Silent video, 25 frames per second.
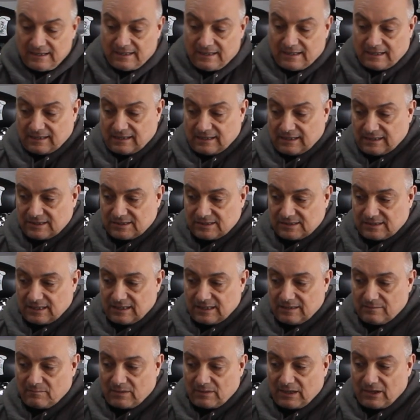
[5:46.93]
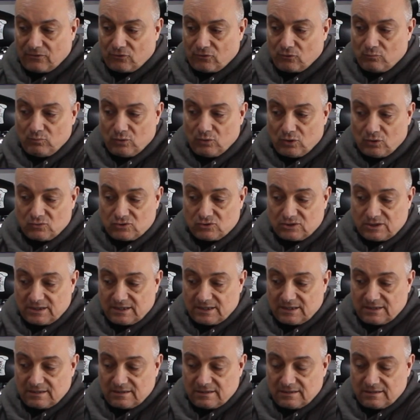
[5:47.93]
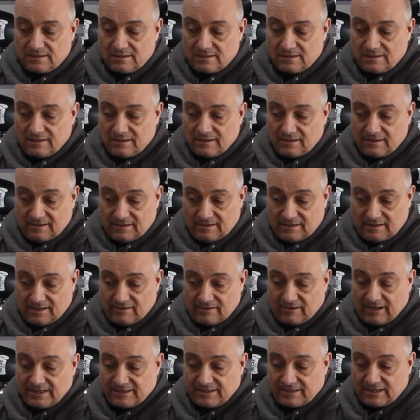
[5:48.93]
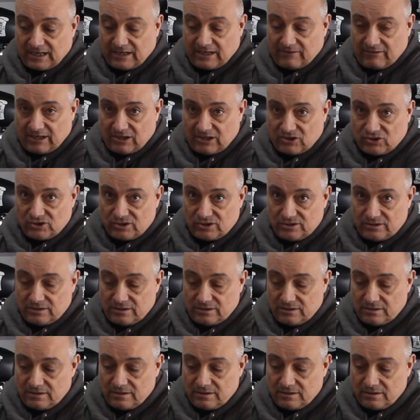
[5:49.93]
And like I say, my thumb goes to the right direction,